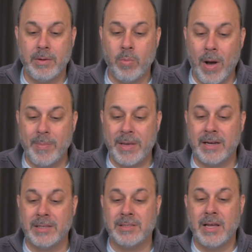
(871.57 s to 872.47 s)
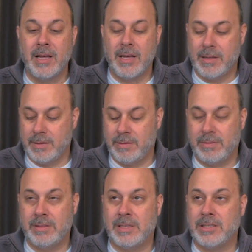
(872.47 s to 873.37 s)
Why? Because
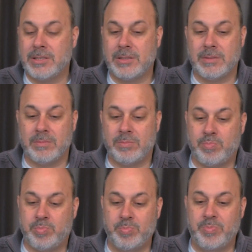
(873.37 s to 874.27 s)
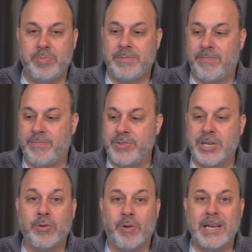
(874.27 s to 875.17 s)
this
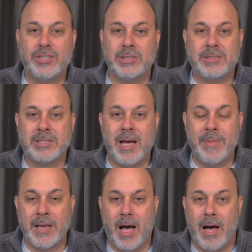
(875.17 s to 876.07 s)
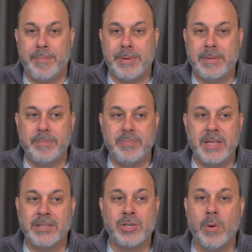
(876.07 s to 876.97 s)
generation that's coming up
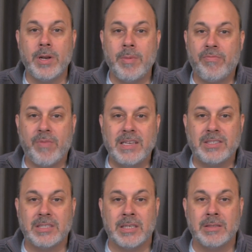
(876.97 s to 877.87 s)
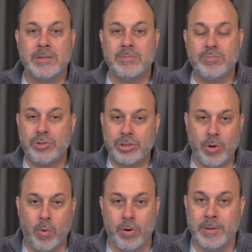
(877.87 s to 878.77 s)
is going to be facing
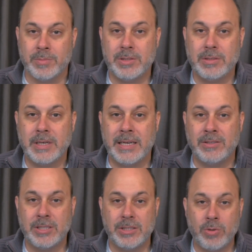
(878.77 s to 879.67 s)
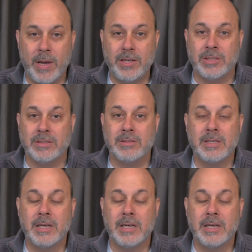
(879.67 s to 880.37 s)
storms and situations